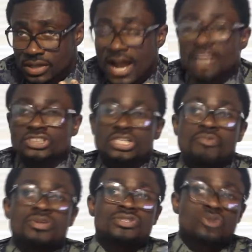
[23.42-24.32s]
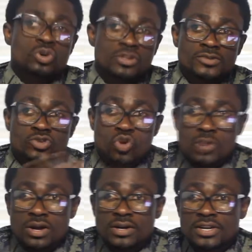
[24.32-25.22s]
as a result of
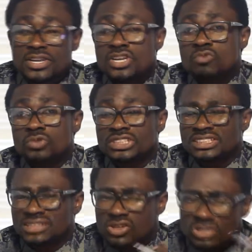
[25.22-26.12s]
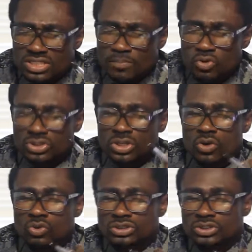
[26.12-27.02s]
trauma, in which is not supposed to
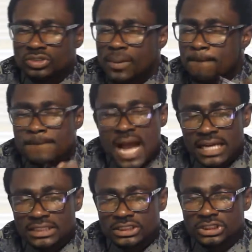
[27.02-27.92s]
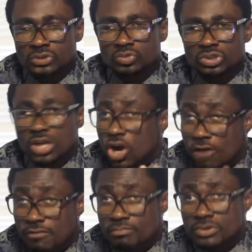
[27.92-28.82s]
cause such a magnitude
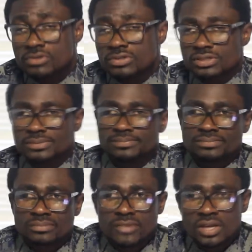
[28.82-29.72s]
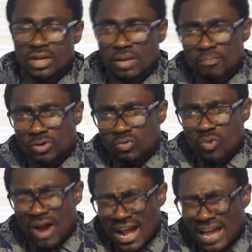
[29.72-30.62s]
of bruise. But
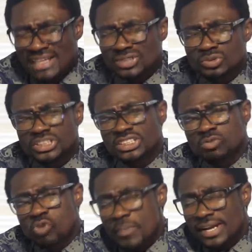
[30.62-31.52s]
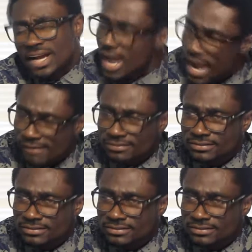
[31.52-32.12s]
why do these women have,